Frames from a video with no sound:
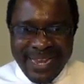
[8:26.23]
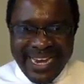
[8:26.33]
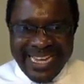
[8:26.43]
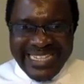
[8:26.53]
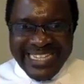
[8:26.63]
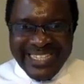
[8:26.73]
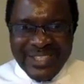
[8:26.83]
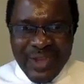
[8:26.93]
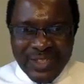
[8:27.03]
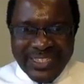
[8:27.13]
But let
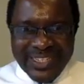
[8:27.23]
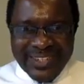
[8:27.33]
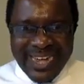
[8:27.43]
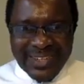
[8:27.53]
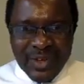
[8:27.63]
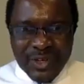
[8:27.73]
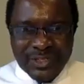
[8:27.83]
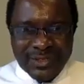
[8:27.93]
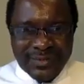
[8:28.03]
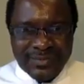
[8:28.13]
this not distract
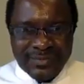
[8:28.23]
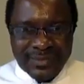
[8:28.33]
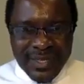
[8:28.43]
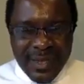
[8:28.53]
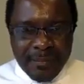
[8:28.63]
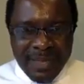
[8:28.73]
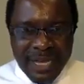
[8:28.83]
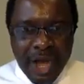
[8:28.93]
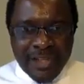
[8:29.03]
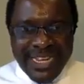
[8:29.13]
us.
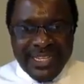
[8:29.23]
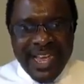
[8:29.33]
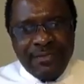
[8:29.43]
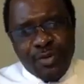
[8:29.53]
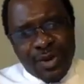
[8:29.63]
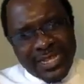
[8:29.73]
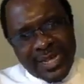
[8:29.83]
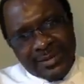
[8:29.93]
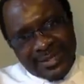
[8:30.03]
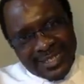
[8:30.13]
Because the devil
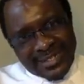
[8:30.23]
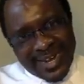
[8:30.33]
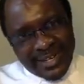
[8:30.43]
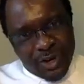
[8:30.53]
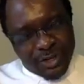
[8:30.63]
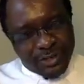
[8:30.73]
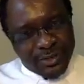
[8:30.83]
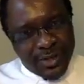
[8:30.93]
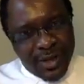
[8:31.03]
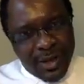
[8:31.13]
wanted to distract
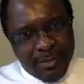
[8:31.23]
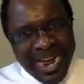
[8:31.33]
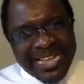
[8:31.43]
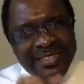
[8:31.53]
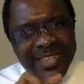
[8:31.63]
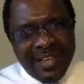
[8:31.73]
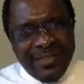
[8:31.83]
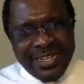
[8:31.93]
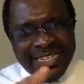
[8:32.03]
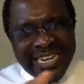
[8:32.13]
us by
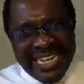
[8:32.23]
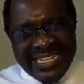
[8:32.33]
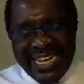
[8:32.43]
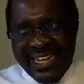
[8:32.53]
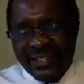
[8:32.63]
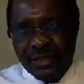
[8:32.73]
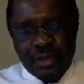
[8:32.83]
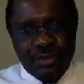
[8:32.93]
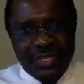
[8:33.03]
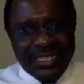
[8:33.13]
serving this letter
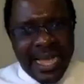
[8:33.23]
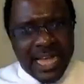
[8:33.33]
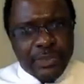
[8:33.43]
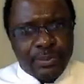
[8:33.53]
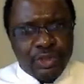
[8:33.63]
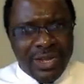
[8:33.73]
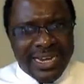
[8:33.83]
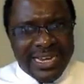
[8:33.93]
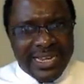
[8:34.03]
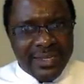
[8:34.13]
to these our
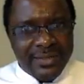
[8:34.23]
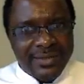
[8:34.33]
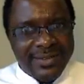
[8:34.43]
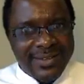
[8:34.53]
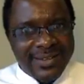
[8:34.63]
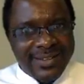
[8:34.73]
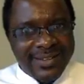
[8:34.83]
spiritual leaders.